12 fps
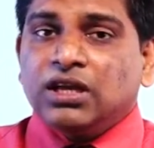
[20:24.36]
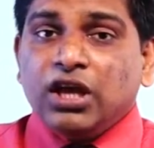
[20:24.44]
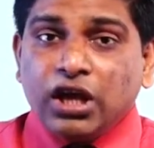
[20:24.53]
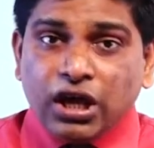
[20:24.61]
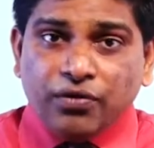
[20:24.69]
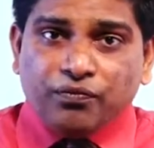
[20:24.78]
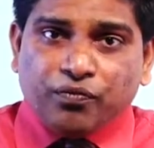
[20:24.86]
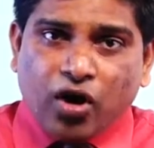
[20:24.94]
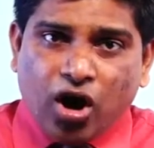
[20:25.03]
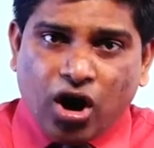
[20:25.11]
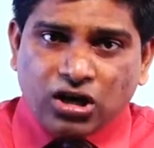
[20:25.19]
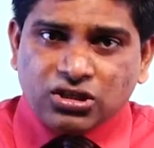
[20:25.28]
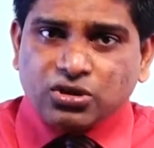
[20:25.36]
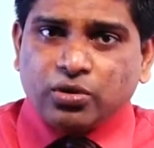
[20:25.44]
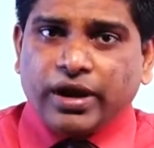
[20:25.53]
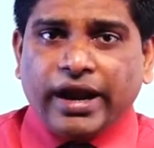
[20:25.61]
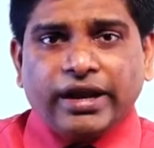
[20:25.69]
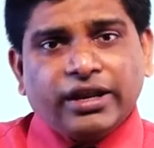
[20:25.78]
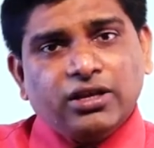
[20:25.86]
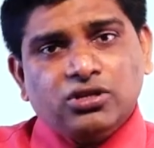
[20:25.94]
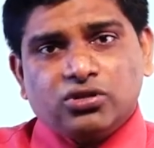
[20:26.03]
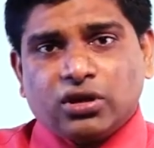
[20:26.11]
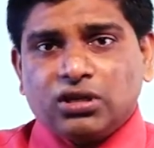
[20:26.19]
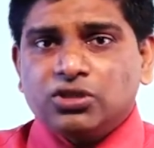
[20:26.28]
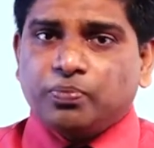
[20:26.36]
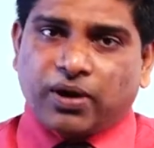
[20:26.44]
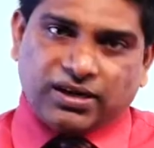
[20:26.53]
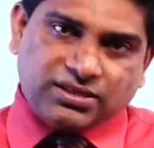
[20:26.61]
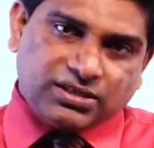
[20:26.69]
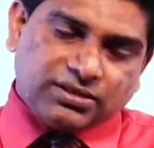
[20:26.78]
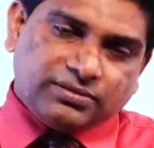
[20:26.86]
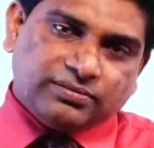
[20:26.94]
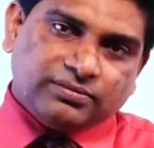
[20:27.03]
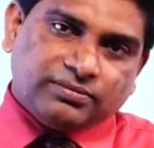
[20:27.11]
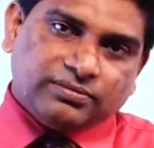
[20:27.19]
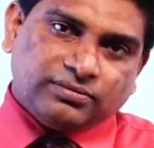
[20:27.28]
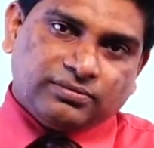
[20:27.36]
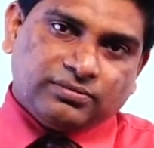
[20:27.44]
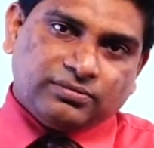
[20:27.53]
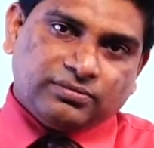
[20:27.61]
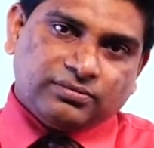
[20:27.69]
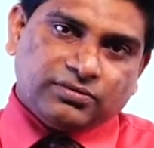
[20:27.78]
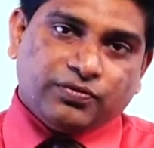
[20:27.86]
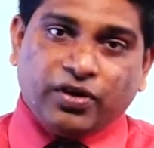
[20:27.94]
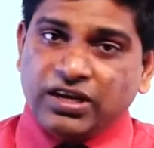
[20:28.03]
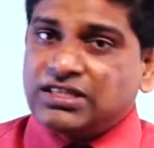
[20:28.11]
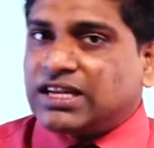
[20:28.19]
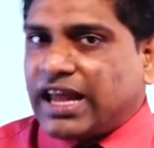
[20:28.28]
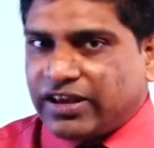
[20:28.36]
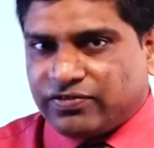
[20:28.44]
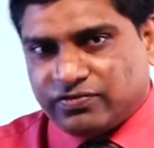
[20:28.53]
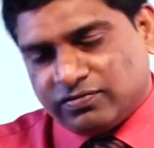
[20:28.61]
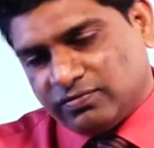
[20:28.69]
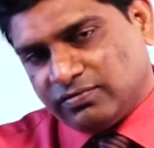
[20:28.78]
He wants to get insurance policy for his life.